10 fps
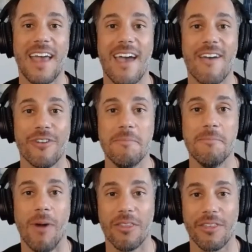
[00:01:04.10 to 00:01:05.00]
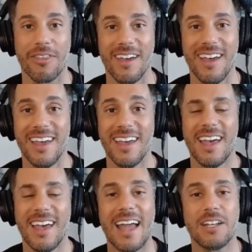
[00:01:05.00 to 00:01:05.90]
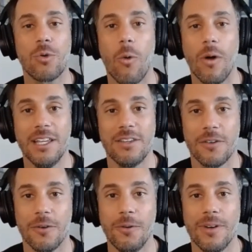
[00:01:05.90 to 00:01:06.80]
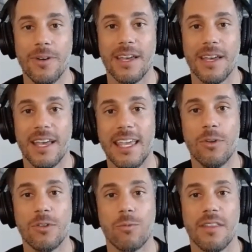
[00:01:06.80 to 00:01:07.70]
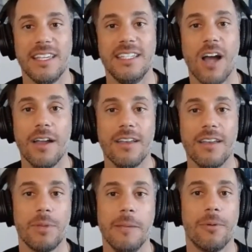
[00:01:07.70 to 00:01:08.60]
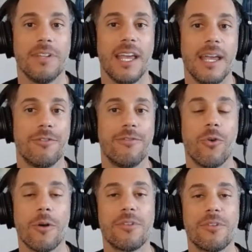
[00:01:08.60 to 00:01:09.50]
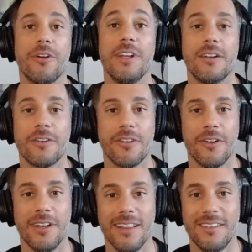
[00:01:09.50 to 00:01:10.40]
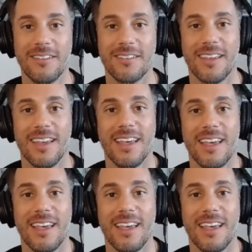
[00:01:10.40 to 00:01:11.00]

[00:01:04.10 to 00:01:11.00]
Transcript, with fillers: every month. At 22, he was one of the youngest people named a Forbes 30 under 30 list.